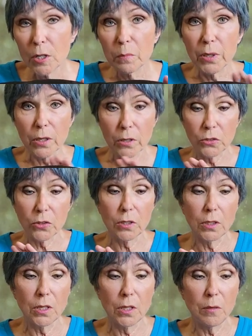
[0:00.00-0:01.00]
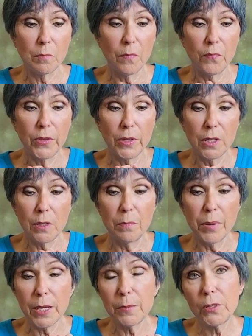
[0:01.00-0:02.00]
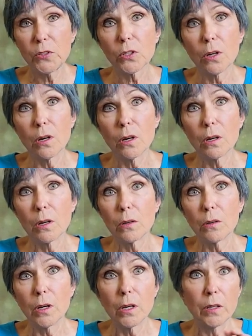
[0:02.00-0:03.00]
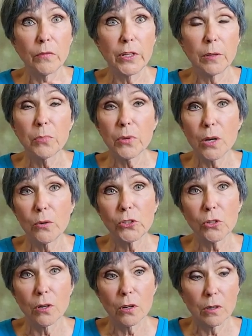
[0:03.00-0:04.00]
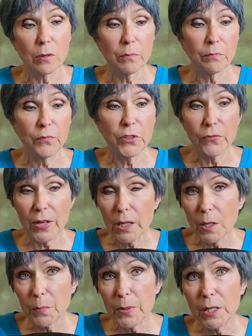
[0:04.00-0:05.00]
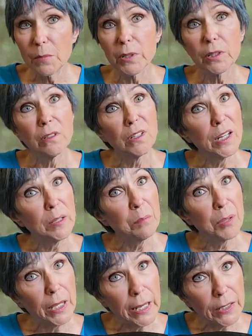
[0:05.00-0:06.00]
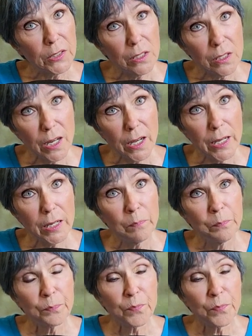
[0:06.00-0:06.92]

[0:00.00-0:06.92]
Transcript: because the the babies are uh, the embryos are developing but they're not implanted yet